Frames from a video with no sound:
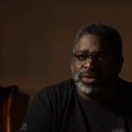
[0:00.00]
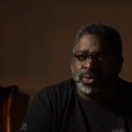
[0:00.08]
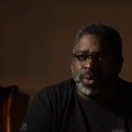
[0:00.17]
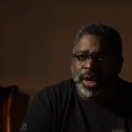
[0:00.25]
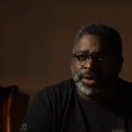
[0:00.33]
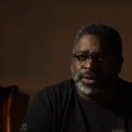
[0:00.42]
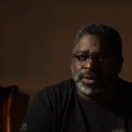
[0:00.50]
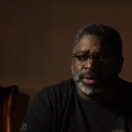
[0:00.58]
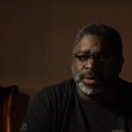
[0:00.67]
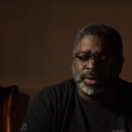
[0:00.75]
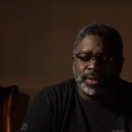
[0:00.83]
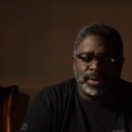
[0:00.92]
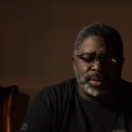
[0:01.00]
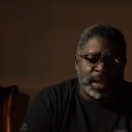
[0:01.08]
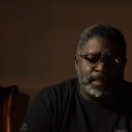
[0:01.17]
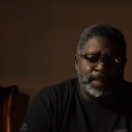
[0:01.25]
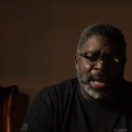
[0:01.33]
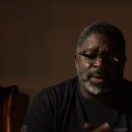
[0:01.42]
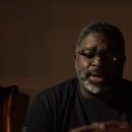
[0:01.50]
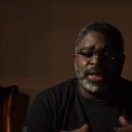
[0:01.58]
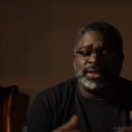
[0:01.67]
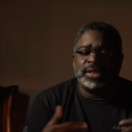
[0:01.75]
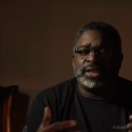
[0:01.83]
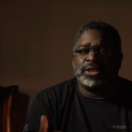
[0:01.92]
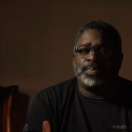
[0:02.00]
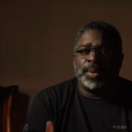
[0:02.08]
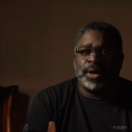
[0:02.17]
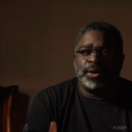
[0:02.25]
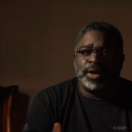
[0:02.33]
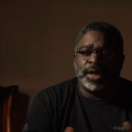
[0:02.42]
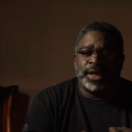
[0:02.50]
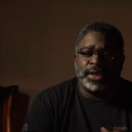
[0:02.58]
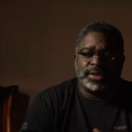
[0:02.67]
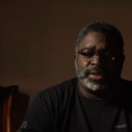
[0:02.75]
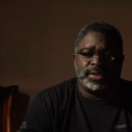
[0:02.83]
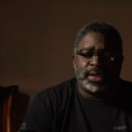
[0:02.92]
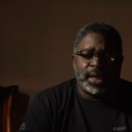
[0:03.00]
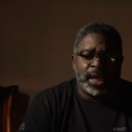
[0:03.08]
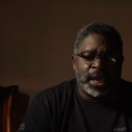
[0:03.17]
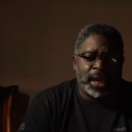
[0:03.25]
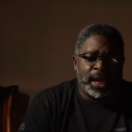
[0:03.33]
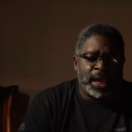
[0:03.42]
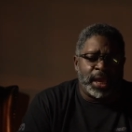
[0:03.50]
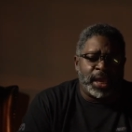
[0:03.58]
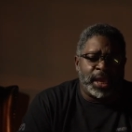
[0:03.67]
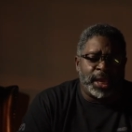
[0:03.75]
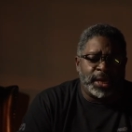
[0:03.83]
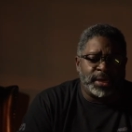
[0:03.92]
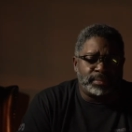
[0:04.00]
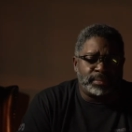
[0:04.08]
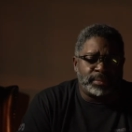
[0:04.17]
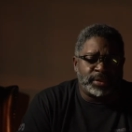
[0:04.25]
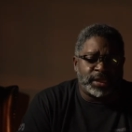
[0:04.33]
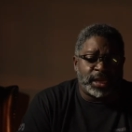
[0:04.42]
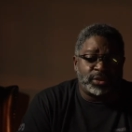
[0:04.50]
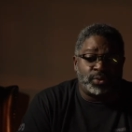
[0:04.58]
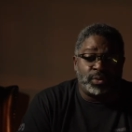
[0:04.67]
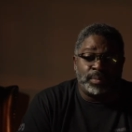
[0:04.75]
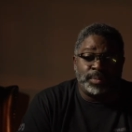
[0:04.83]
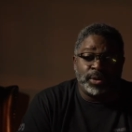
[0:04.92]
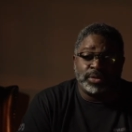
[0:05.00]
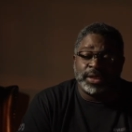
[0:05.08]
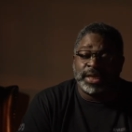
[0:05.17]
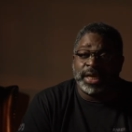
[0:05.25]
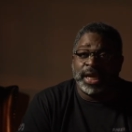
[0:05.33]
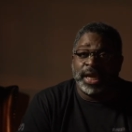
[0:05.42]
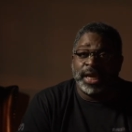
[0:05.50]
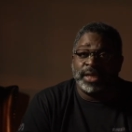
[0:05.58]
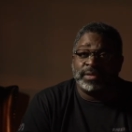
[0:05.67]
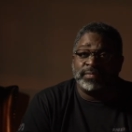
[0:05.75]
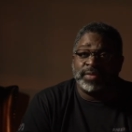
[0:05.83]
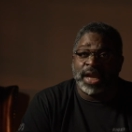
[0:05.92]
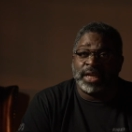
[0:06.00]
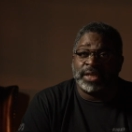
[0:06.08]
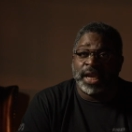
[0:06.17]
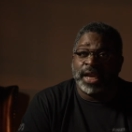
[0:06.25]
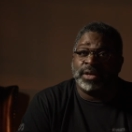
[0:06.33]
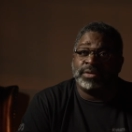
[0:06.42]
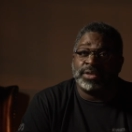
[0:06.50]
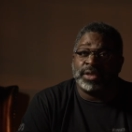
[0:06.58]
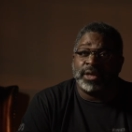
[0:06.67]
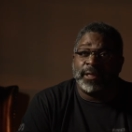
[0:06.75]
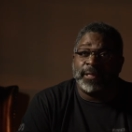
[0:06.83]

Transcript: director, about his experience and sexual abuse at the hands of Dr. Anderson.